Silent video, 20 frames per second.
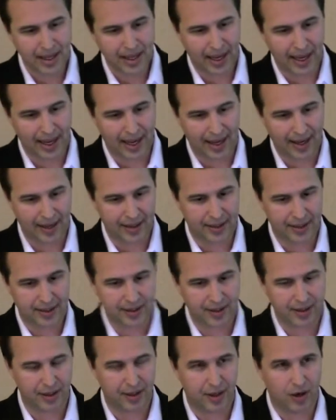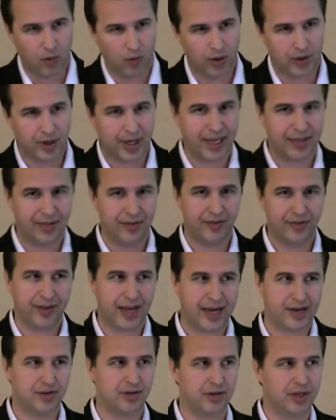and you know, when you get this
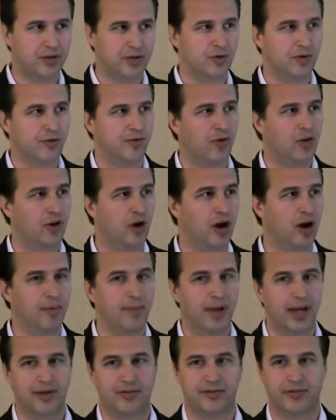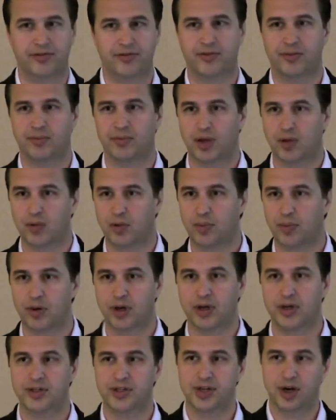actually into a fully automated system, like when we
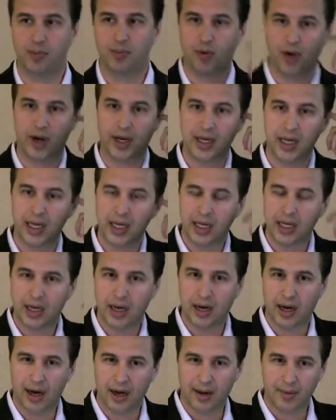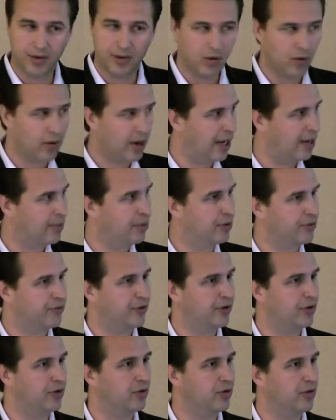put it in SharePoint, um, you were able
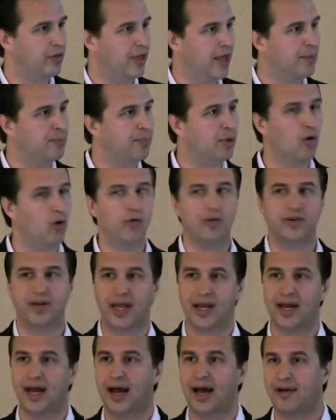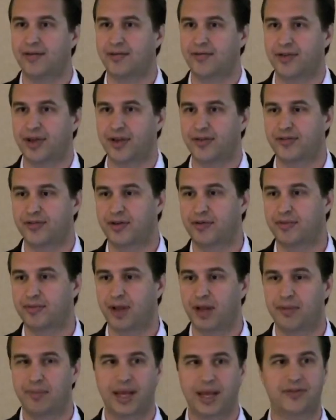to then pull the data out of this and,
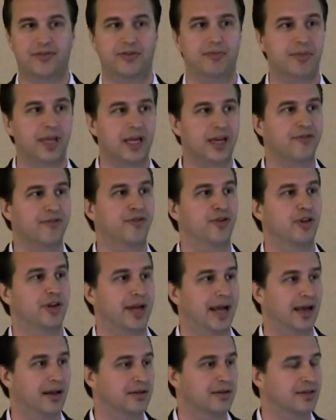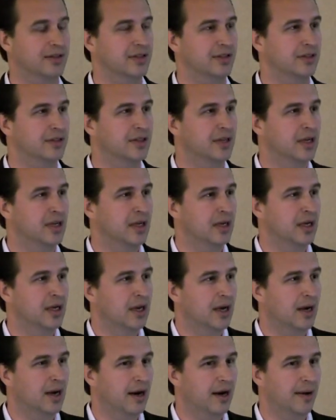and make some meaningful analysis.
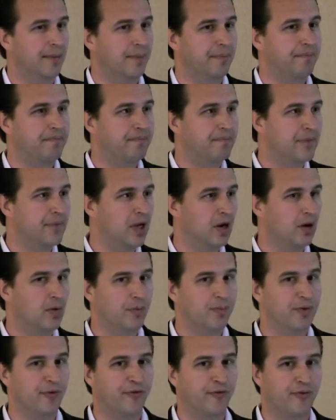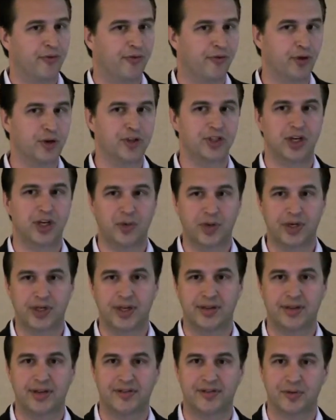Um, you know, the, the, first year we
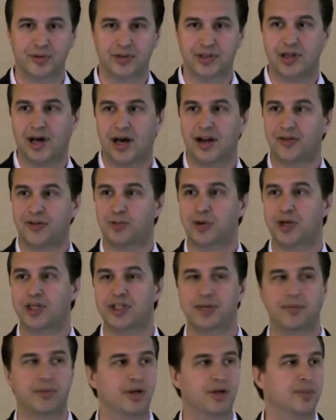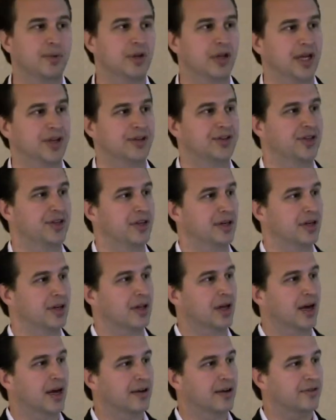did this, it was a lot of spreadsheet manipulation and a
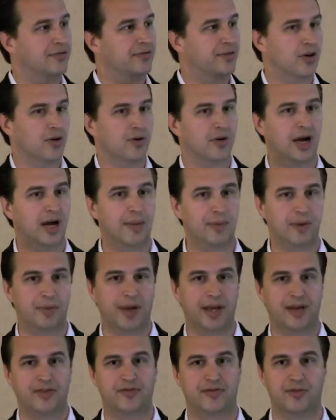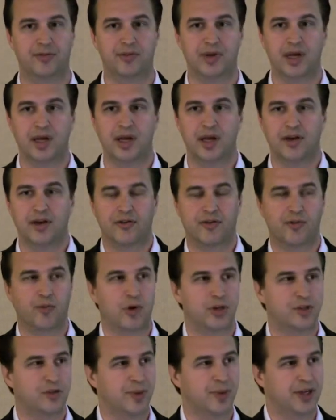lot of you know copy paste from from
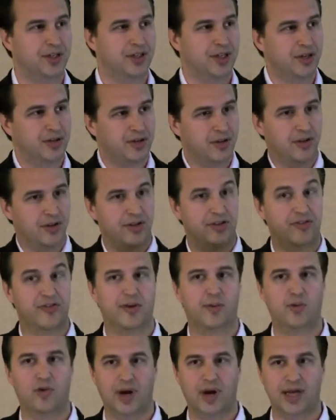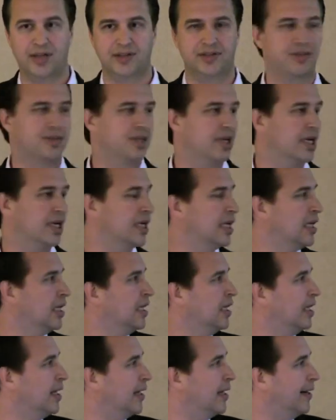one spreadsheet to the summarized sheet.
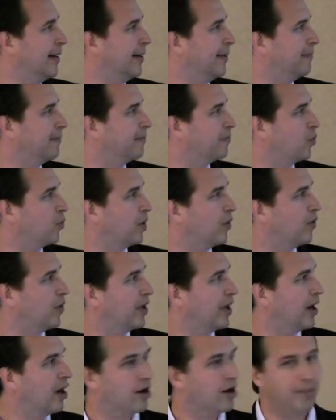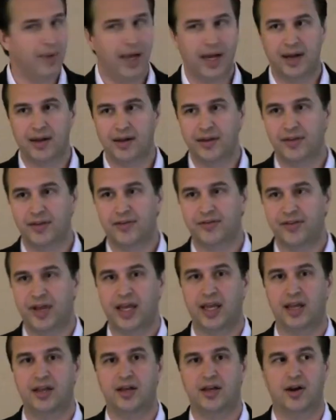Um, we, we automated it in the
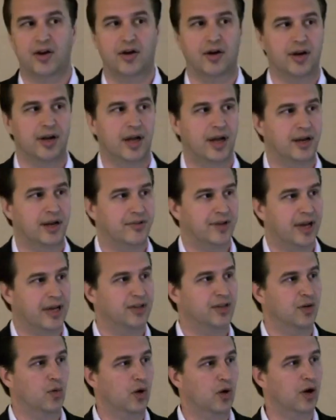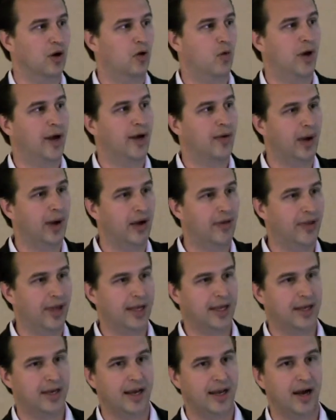second year, and, and, it's actually working quite well. They
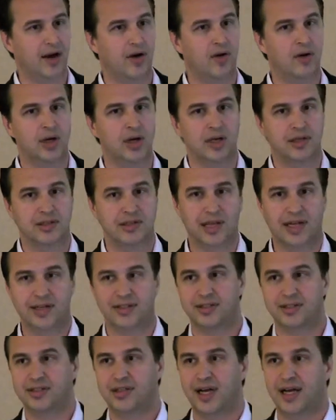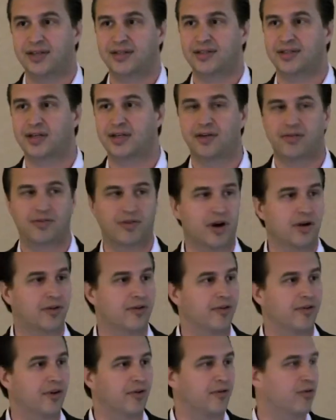can now slice and dice it
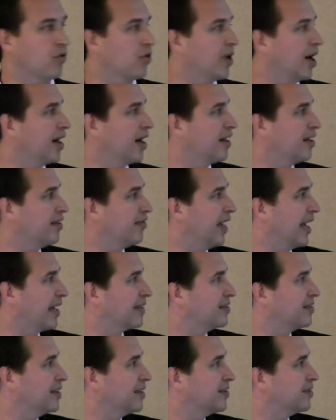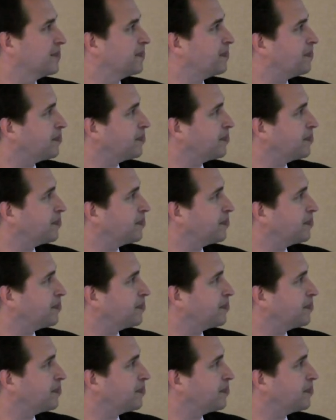around a, a variety of axes.